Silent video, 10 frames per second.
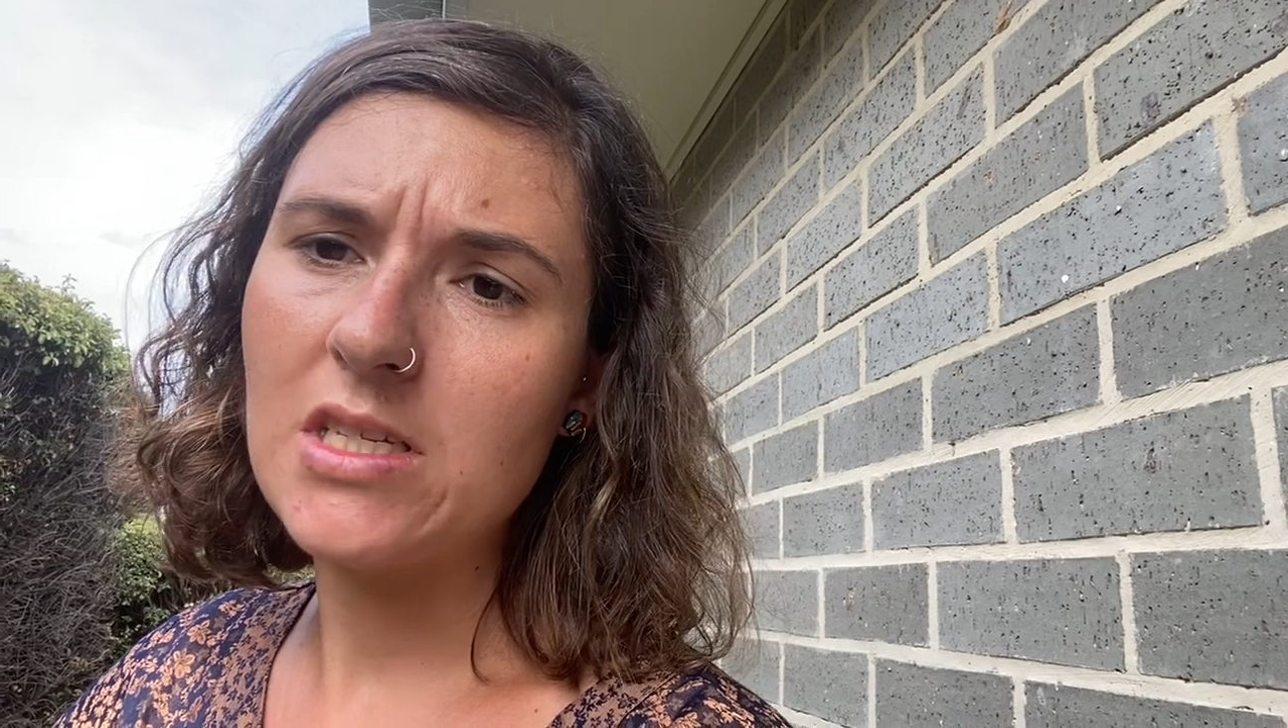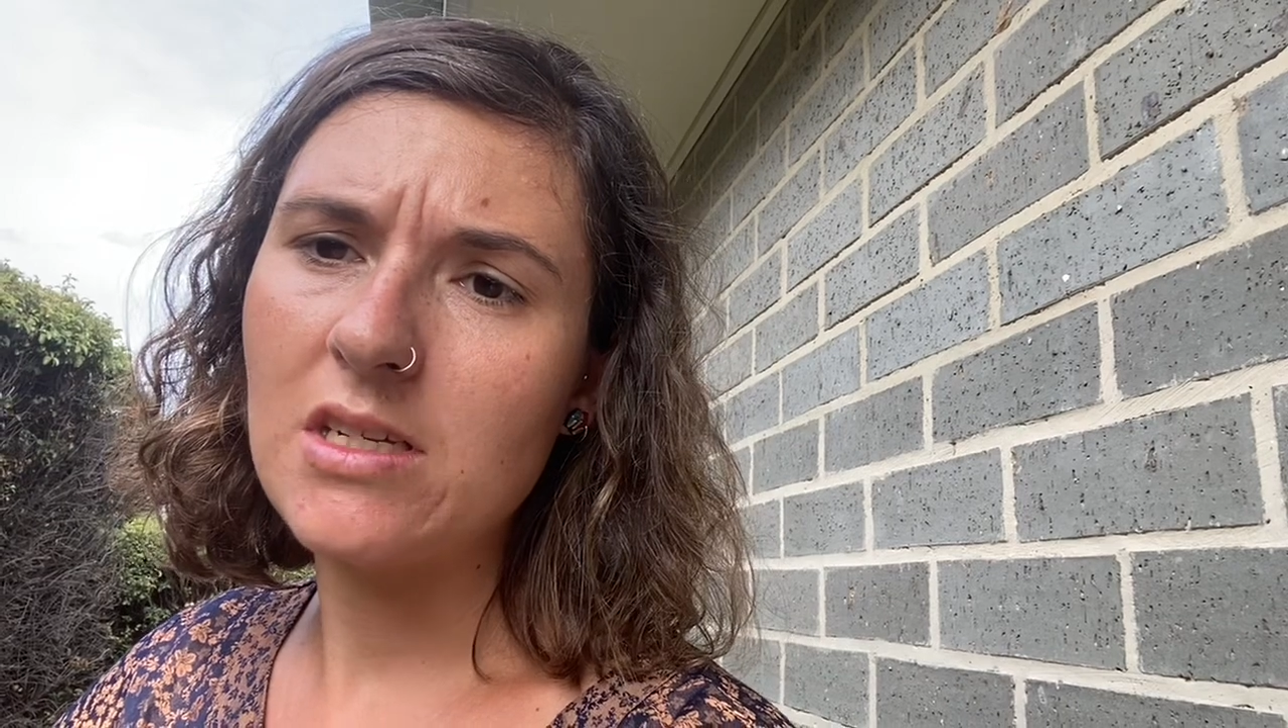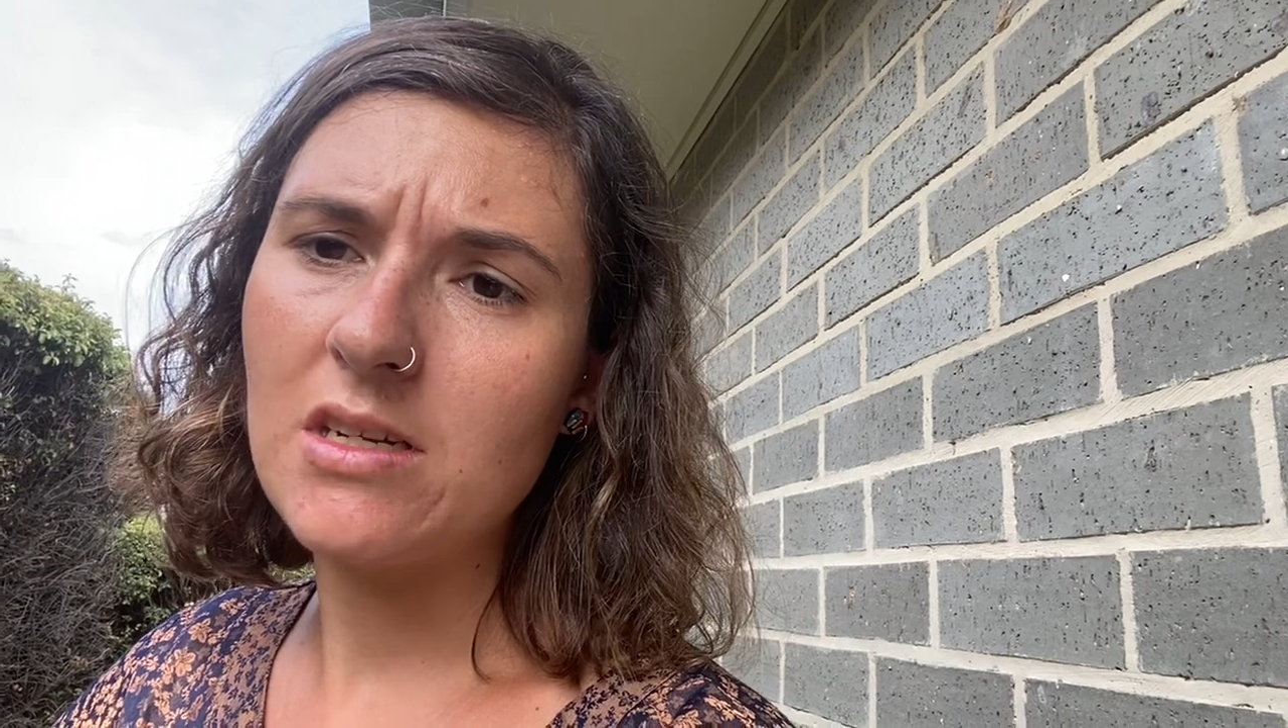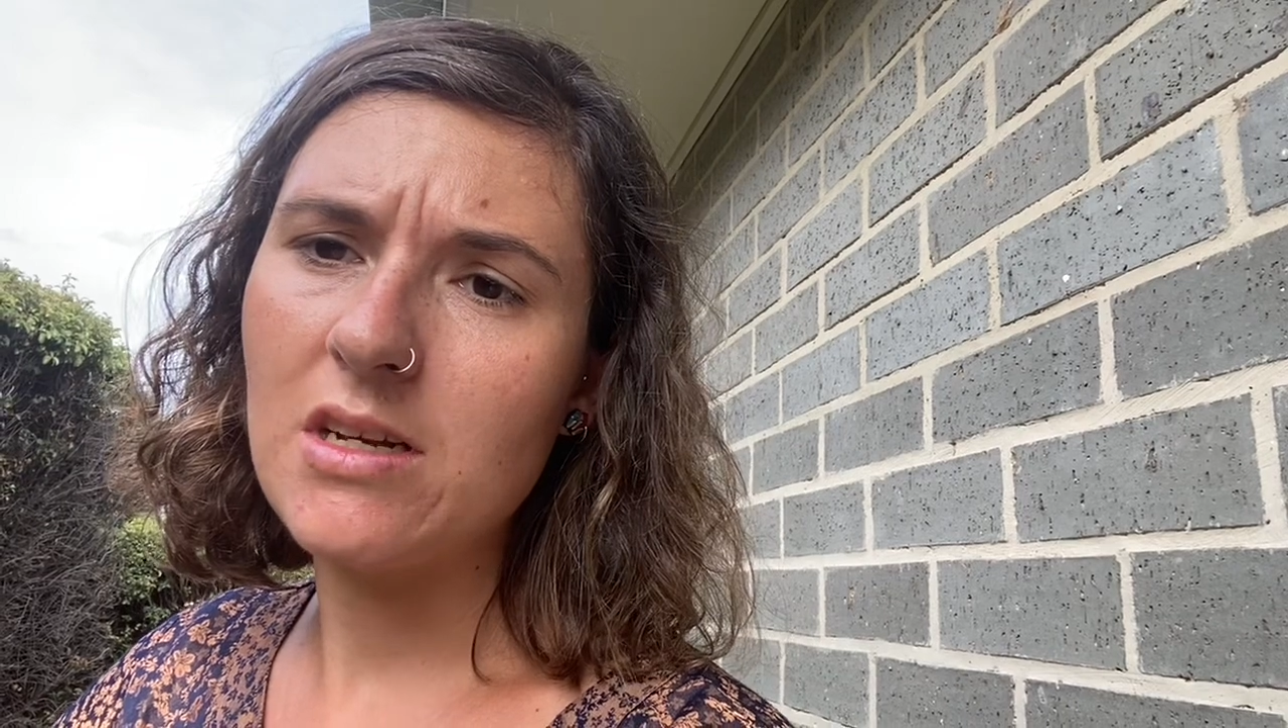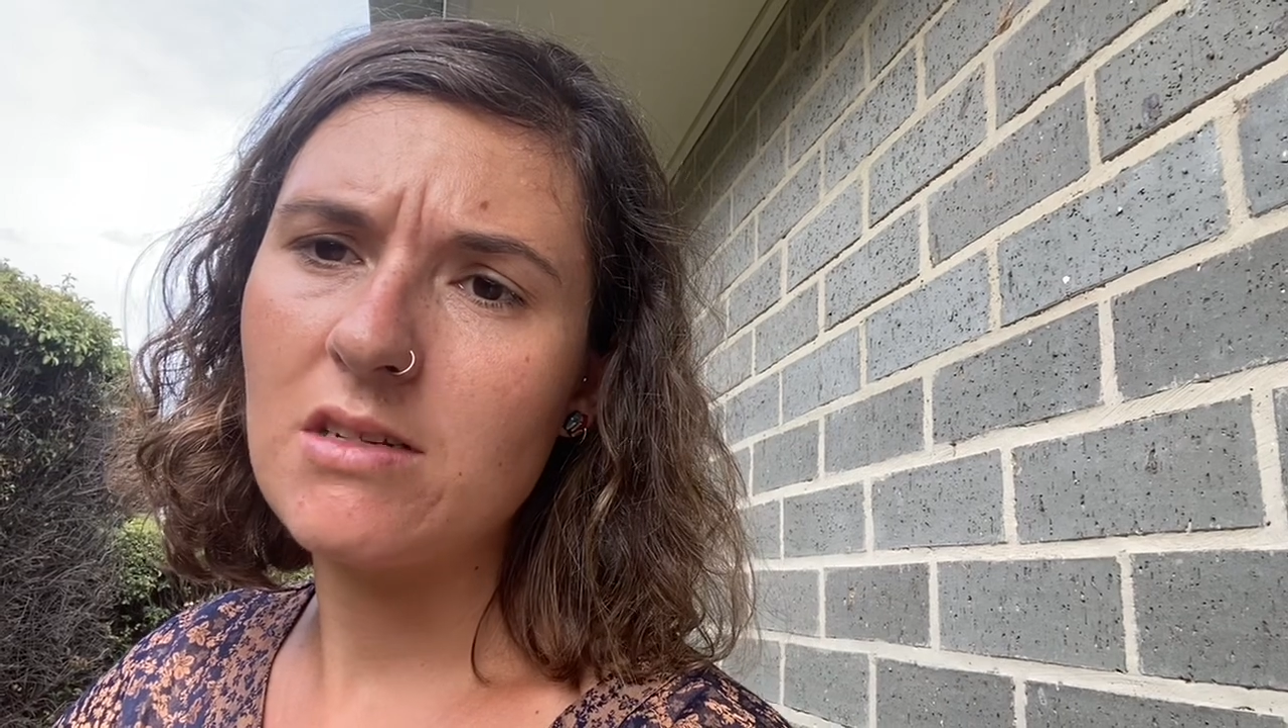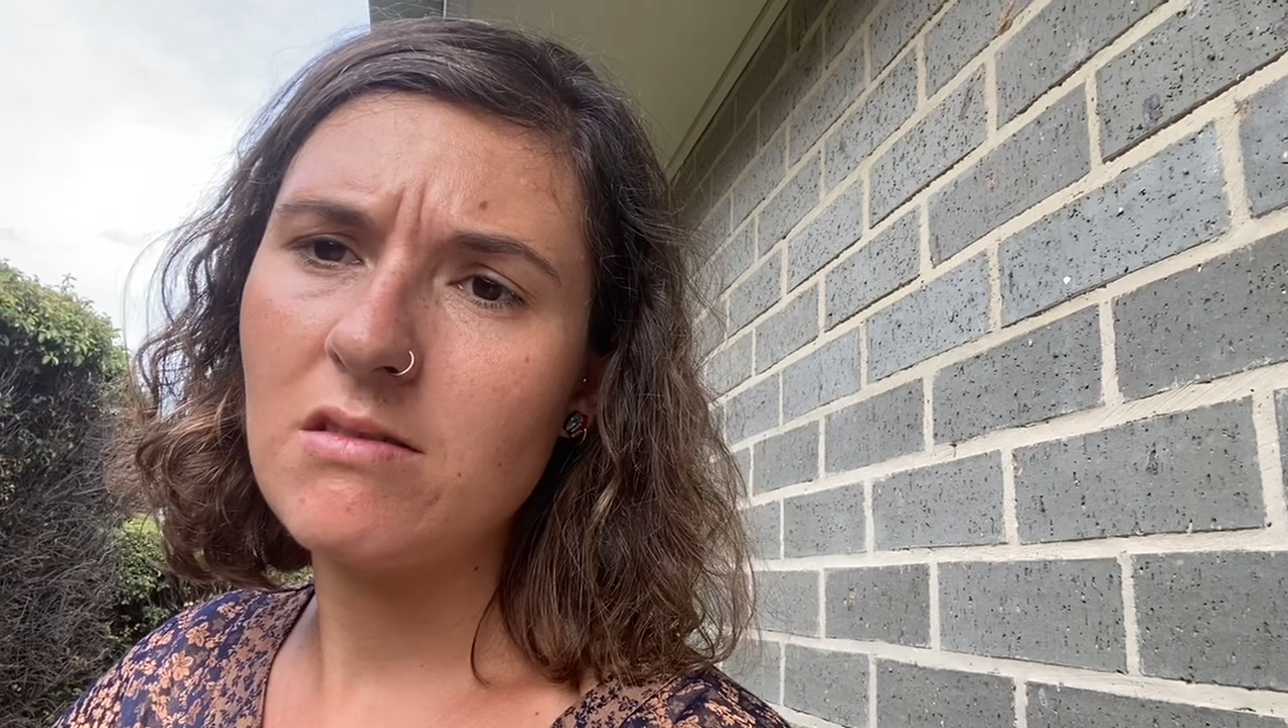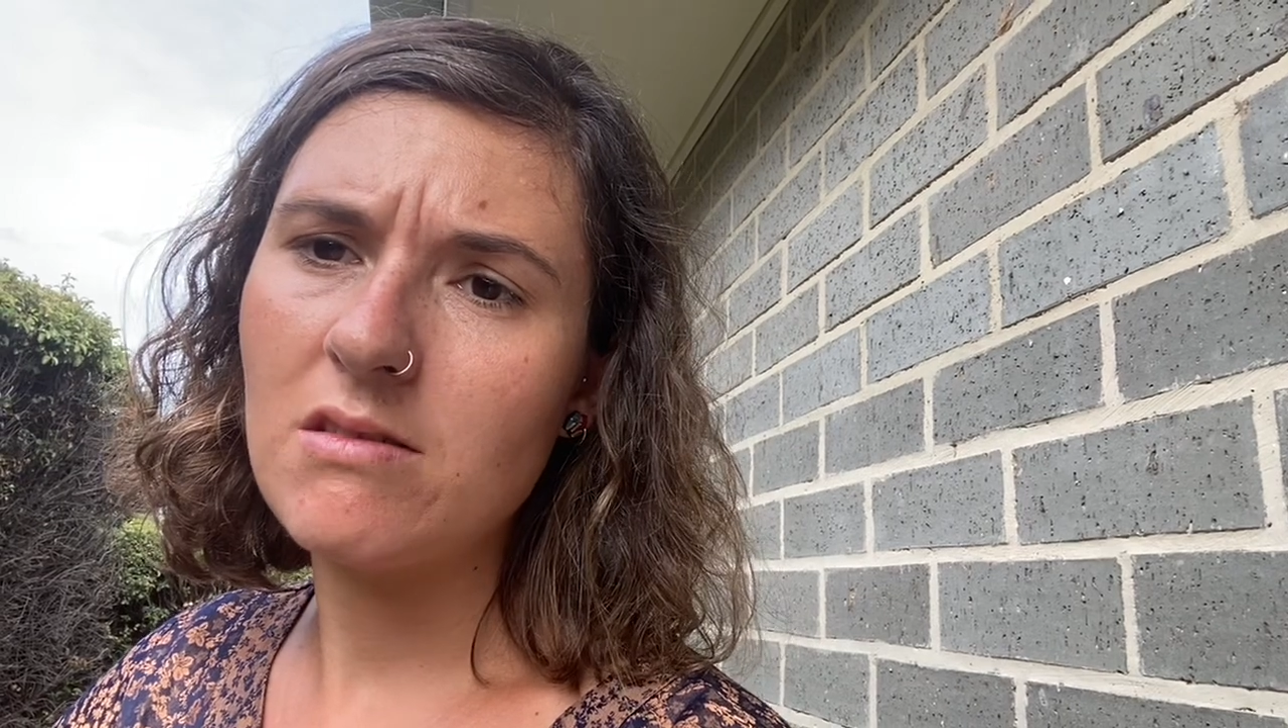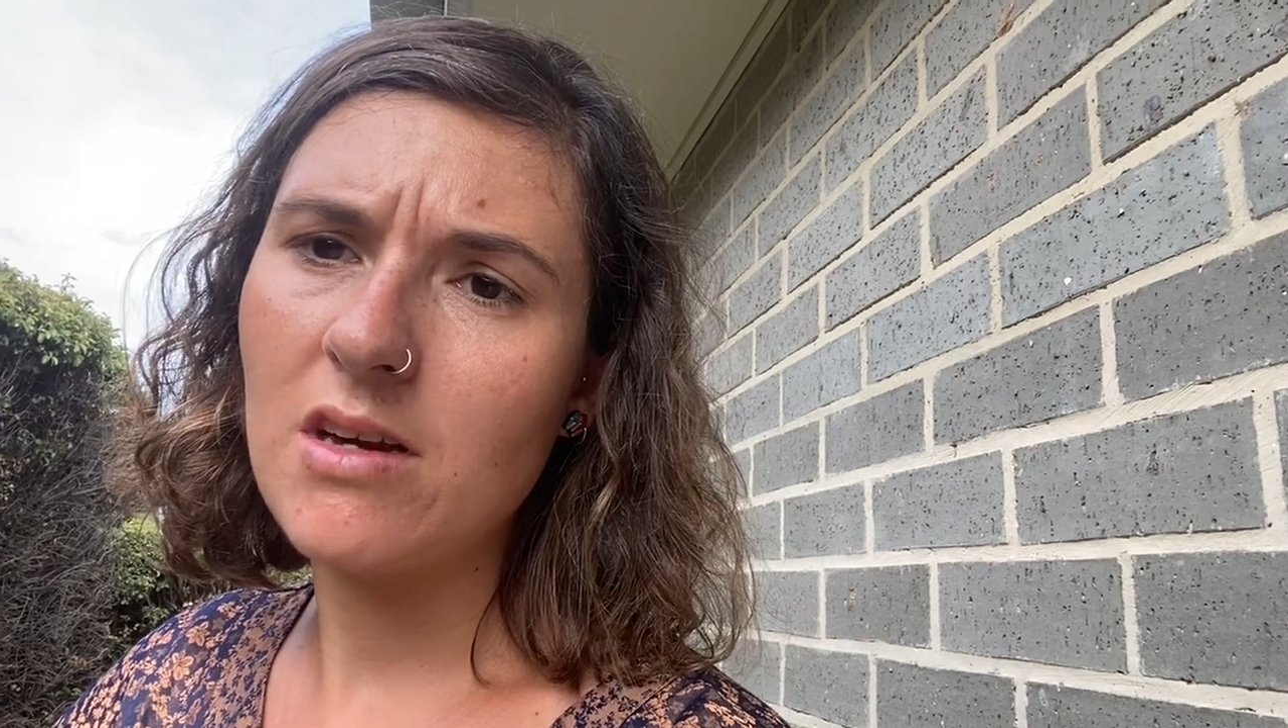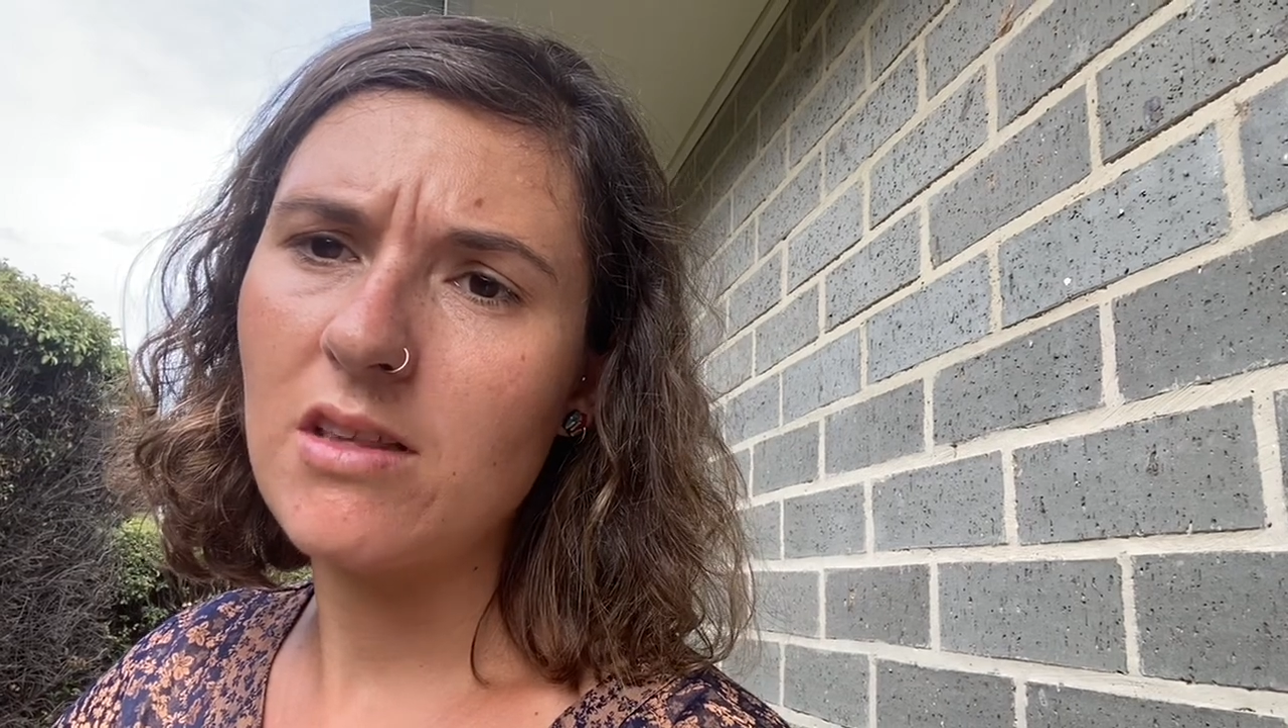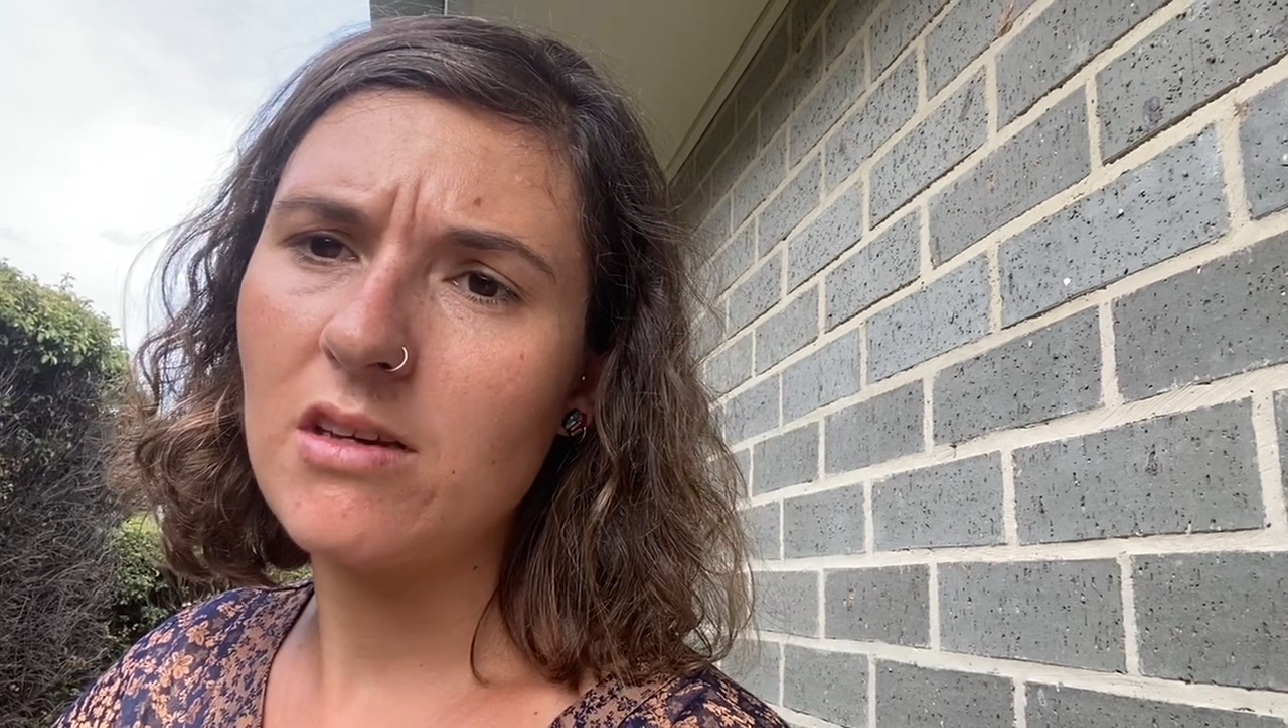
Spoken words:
and other